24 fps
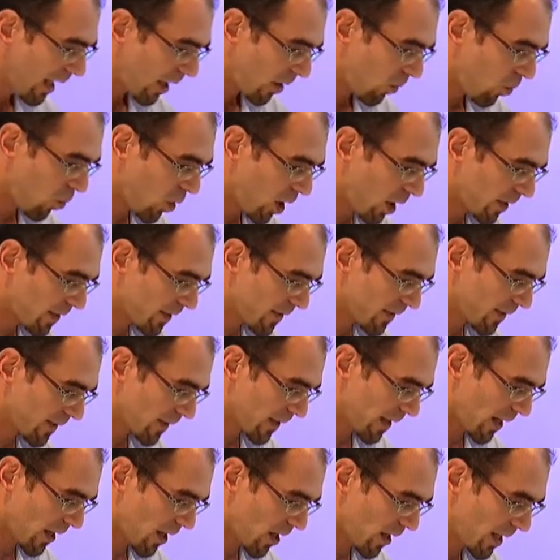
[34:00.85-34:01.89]
What
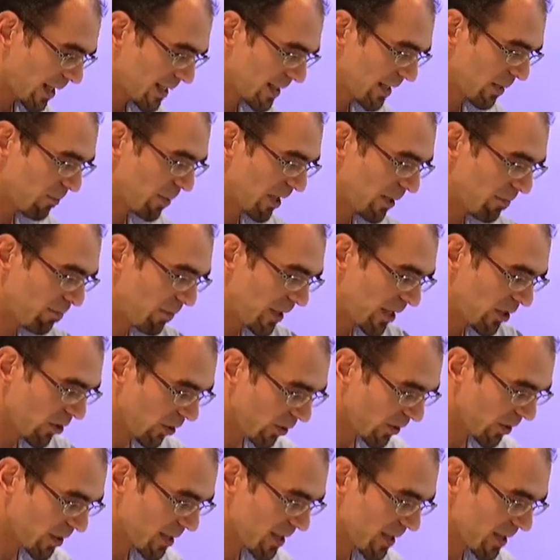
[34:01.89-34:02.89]
is a bit beyond the